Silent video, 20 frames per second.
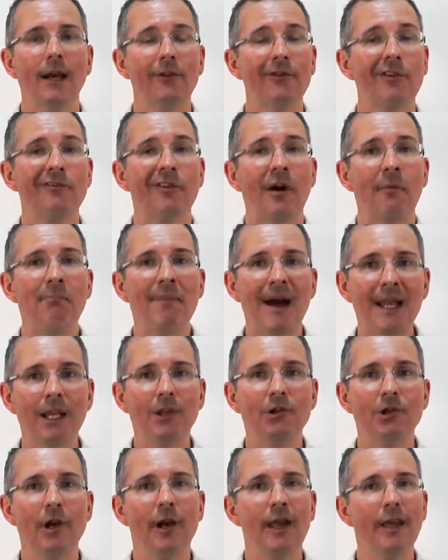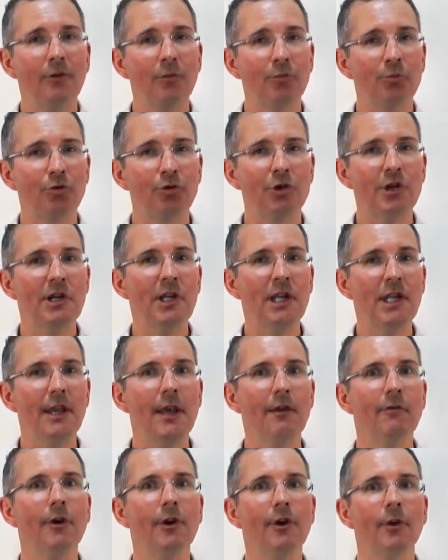as a fund manager, it's pretty
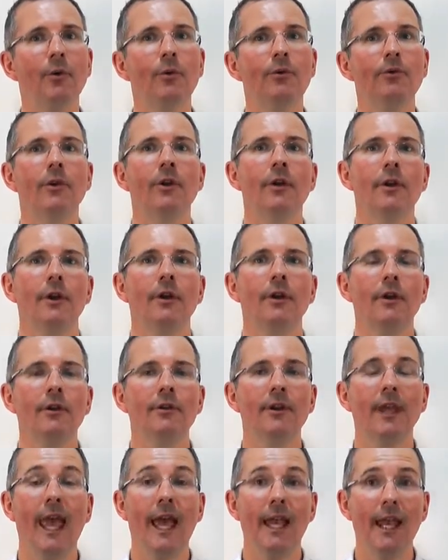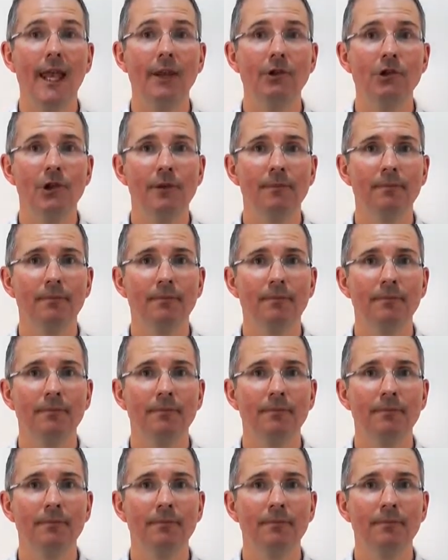difficult to get an edge.